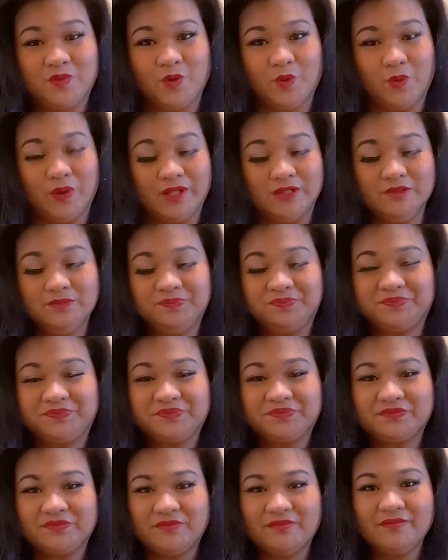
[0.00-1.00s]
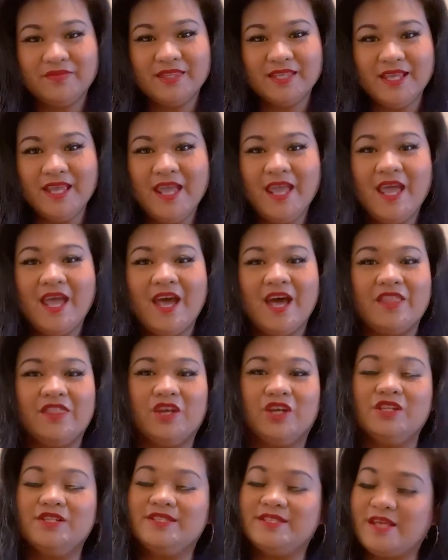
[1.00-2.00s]
Well,
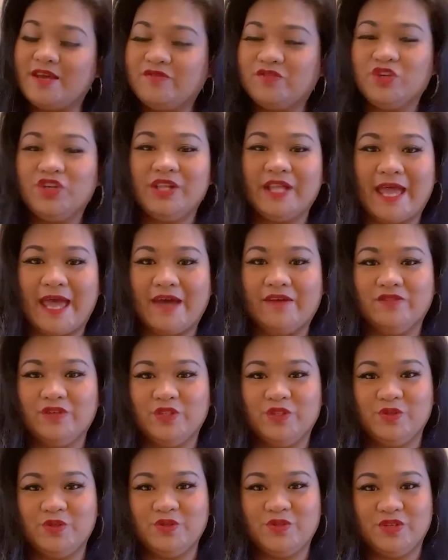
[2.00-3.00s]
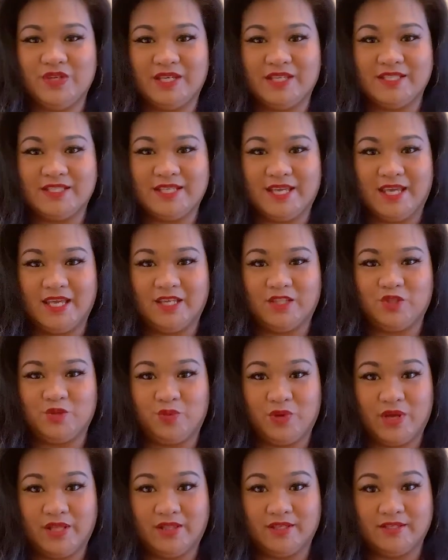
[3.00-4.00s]
there are several avenues you can take to
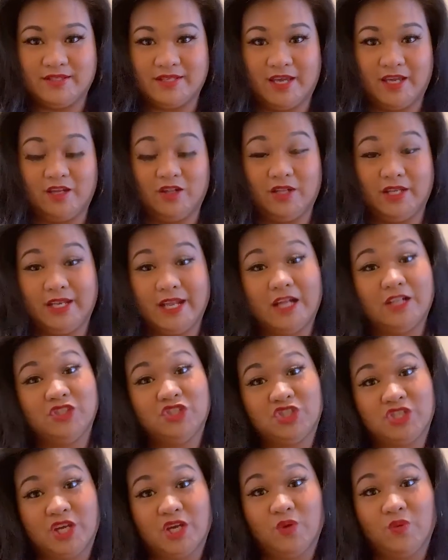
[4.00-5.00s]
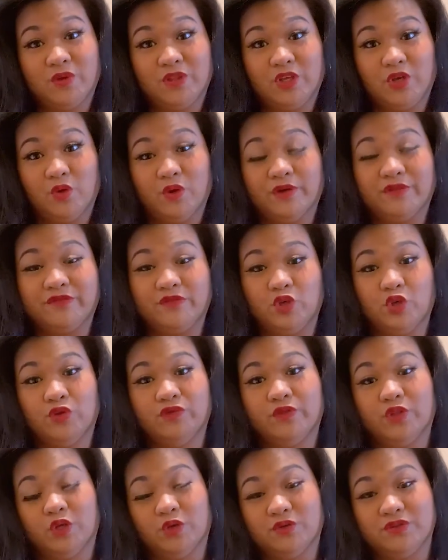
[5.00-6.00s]
break the cycle, and I'll share with you a few
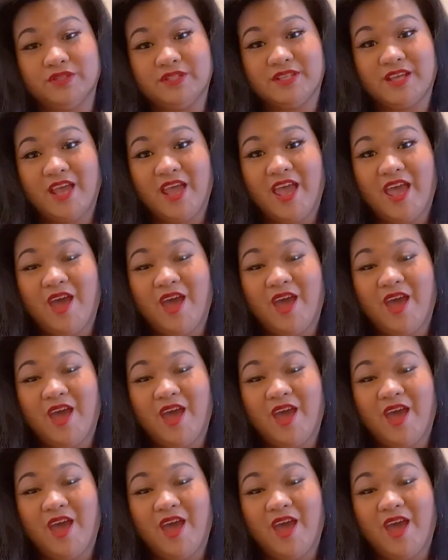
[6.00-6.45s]
of those.